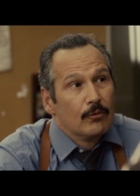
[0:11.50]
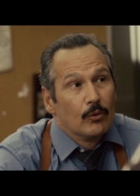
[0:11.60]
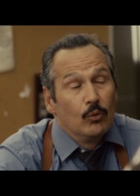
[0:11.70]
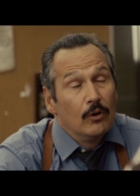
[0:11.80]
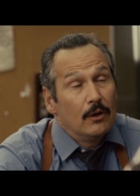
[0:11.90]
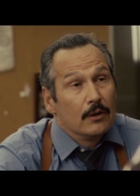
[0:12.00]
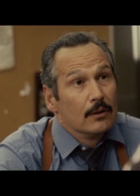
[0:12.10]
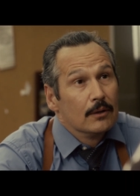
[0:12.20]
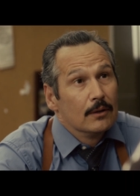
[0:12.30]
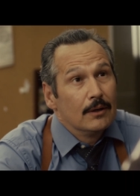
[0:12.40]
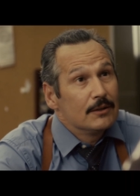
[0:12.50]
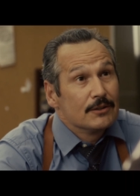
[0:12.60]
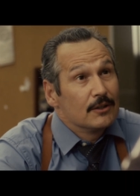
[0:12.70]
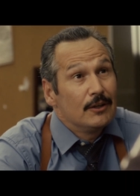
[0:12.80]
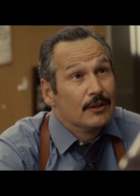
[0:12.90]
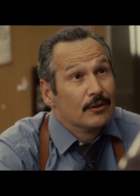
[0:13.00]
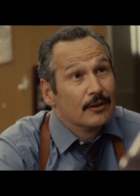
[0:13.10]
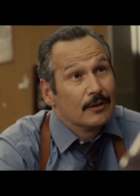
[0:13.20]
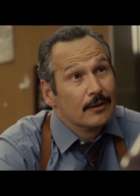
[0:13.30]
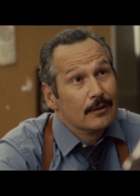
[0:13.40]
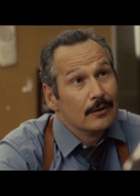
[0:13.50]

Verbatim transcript: For what? He hasn't done anything.